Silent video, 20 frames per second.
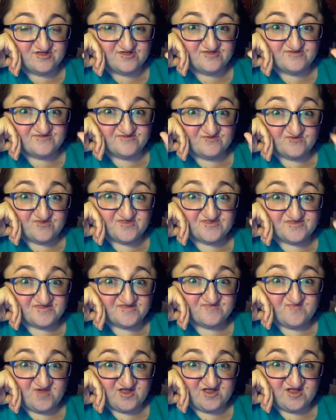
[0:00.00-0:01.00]
So this
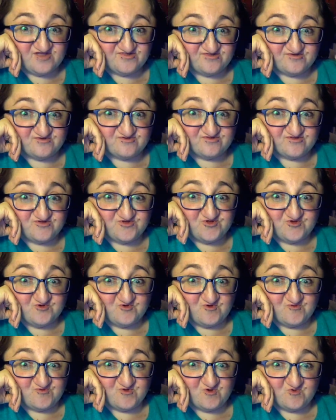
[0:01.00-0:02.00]
is my answer to
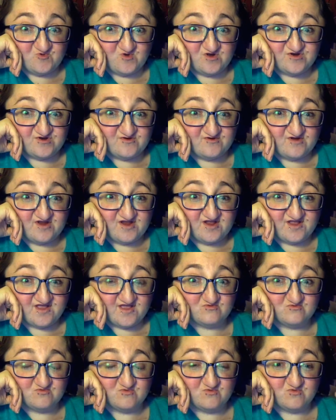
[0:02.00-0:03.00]
you if you're wondering
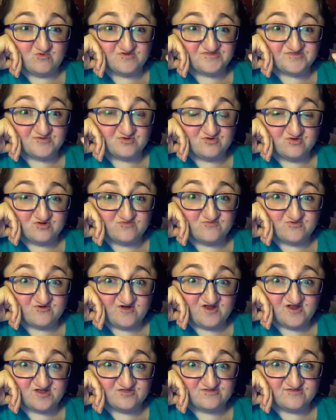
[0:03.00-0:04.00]
what's a good
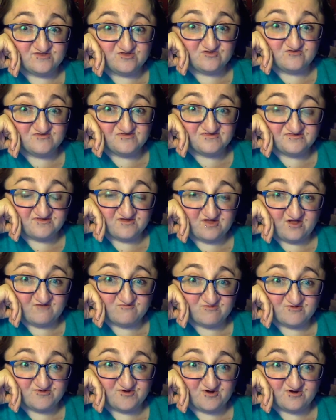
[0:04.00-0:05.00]
product to use to
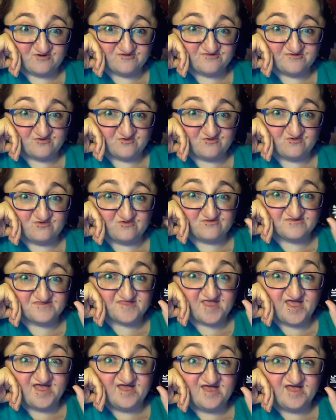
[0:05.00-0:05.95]
cover dark circles.